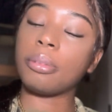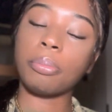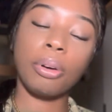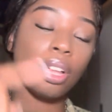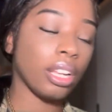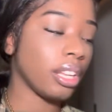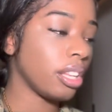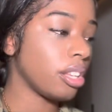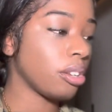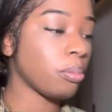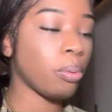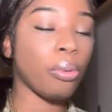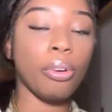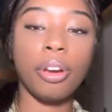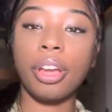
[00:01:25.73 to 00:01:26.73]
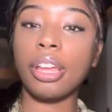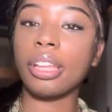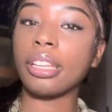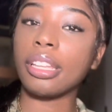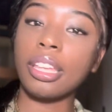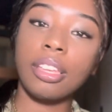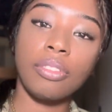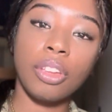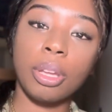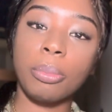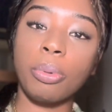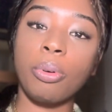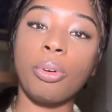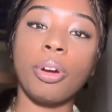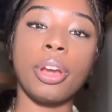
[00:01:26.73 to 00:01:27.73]
pulling in the port, leaving
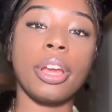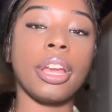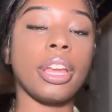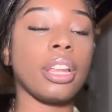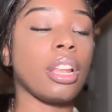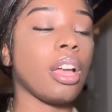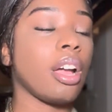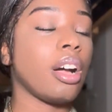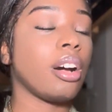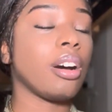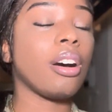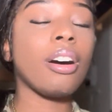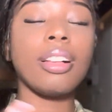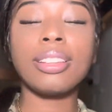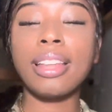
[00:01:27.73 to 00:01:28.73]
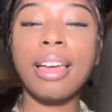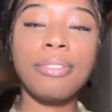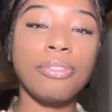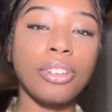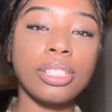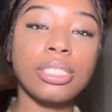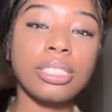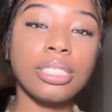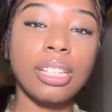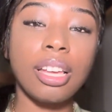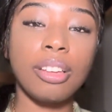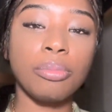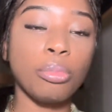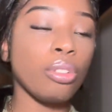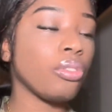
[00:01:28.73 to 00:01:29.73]
port, all that fun
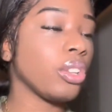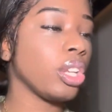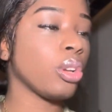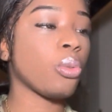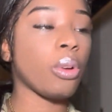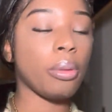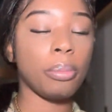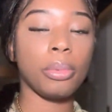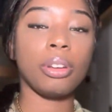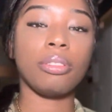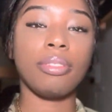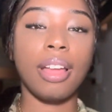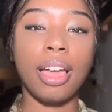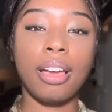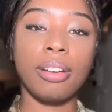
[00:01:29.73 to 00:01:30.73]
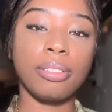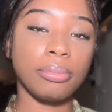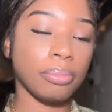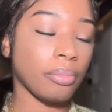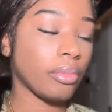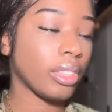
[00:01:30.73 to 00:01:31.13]
stuff, moving equipment around,